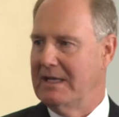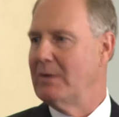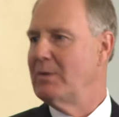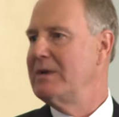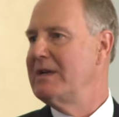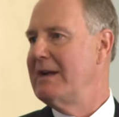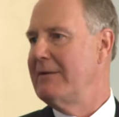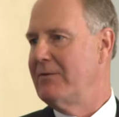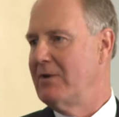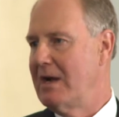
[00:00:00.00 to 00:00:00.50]
and we
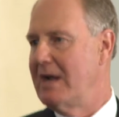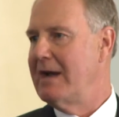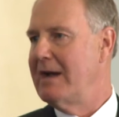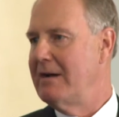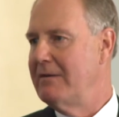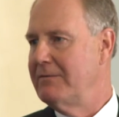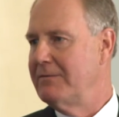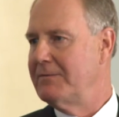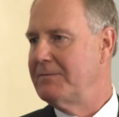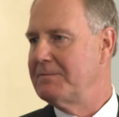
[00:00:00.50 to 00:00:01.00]
never
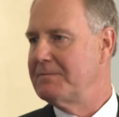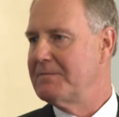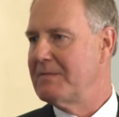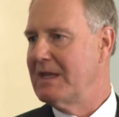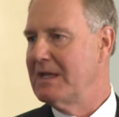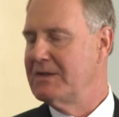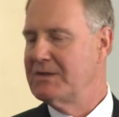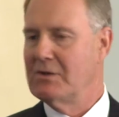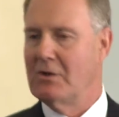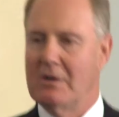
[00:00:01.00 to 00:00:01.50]
have.
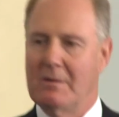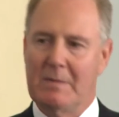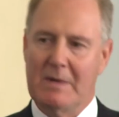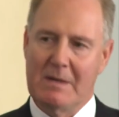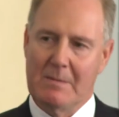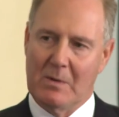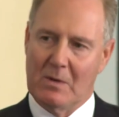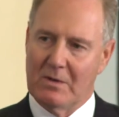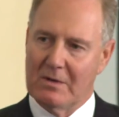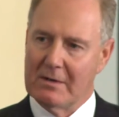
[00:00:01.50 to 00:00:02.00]
So our
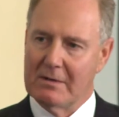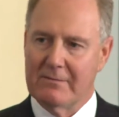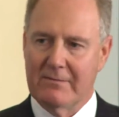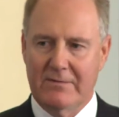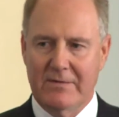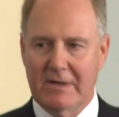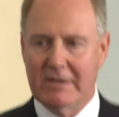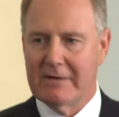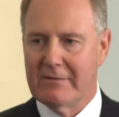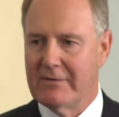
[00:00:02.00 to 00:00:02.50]
people are
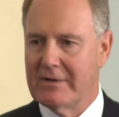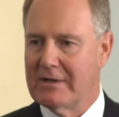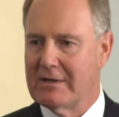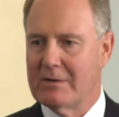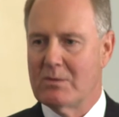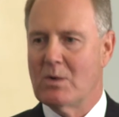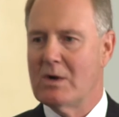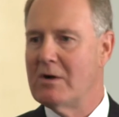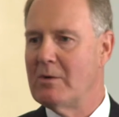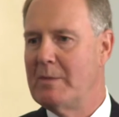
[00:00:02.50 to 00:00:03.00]
very,
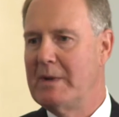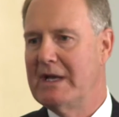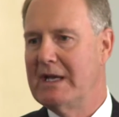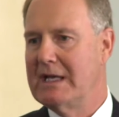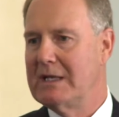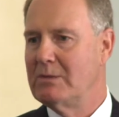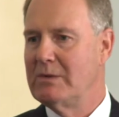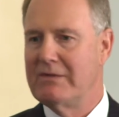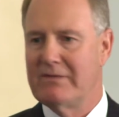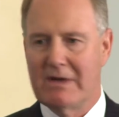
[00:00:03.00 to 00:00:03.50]
very well
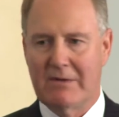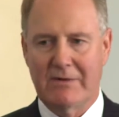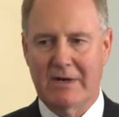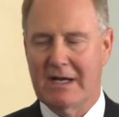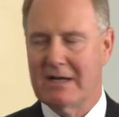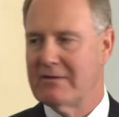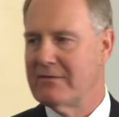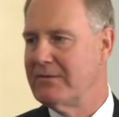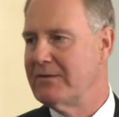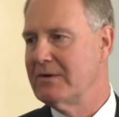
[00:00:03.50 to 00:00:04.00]
paid. We've never
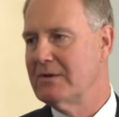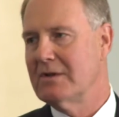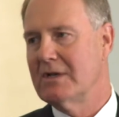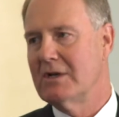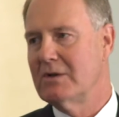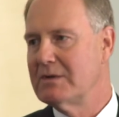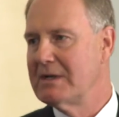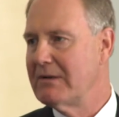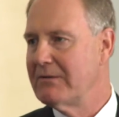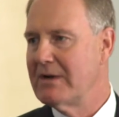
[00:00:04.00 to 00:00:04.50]
had a
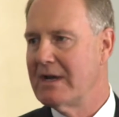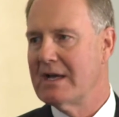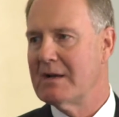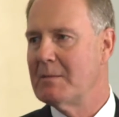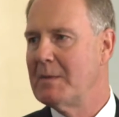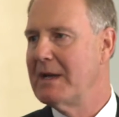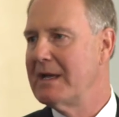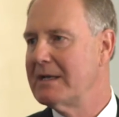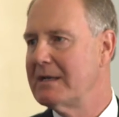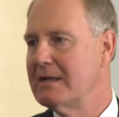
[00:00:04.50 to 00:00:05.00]
furlough, never had a
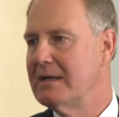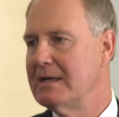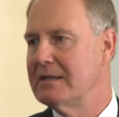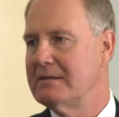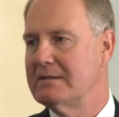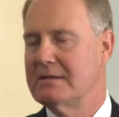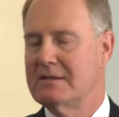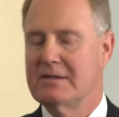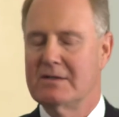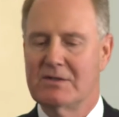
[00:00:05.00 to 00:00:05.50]
pay cut,
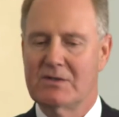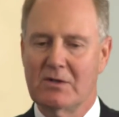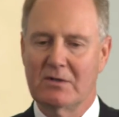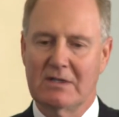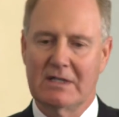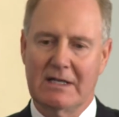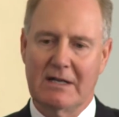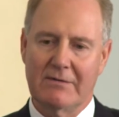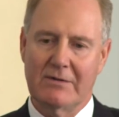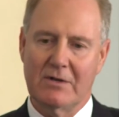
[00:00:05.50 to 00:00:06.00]

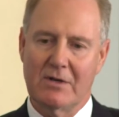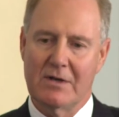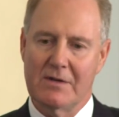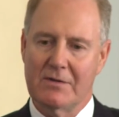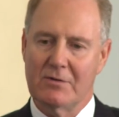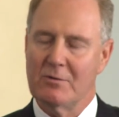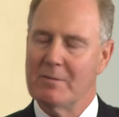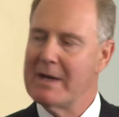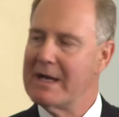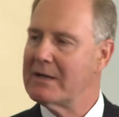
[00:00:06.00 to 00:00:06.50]
certainly never gone
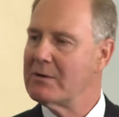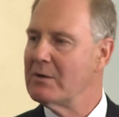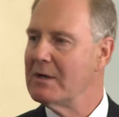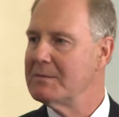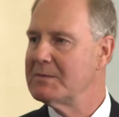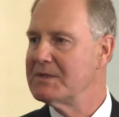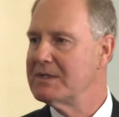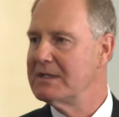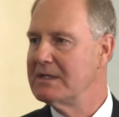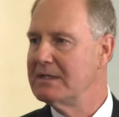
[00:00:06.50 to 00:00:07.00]
through
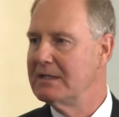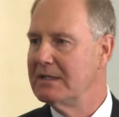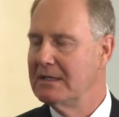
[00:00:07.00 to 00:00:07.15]
bankruptcy.